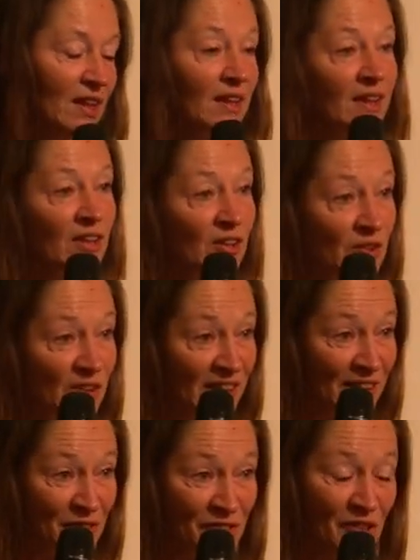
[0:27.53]

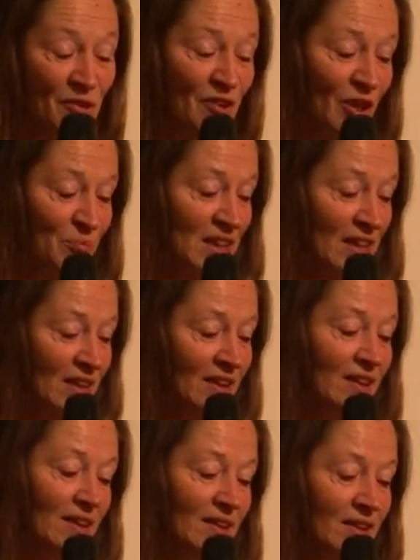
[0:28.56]
including Van Gogh en Millet
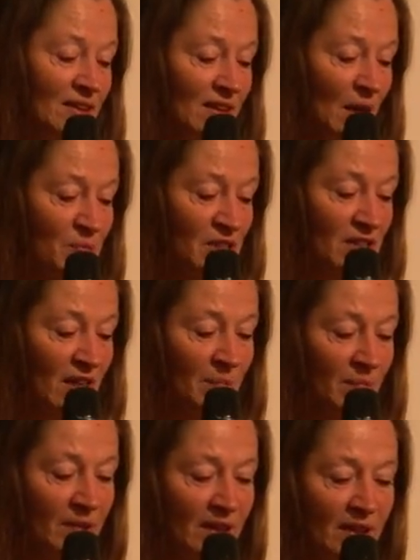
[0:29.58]
here in
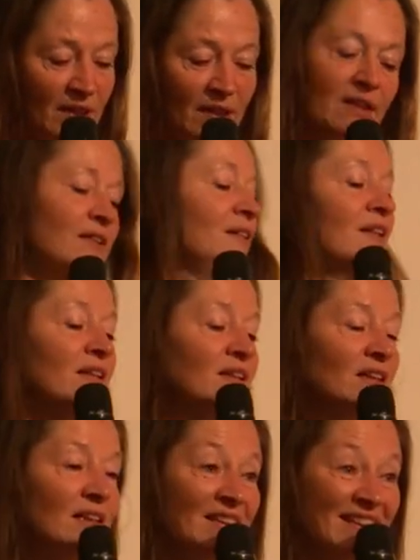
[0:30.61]
Amsterdam in
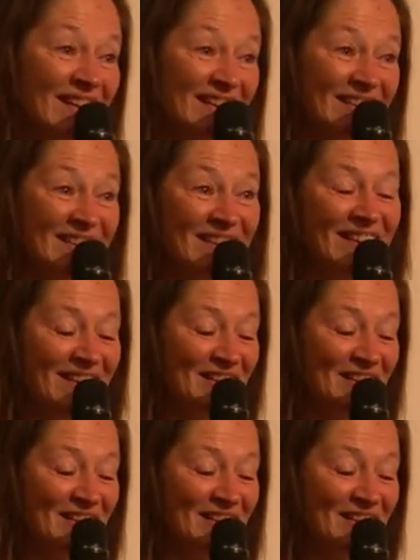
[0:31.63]
1988,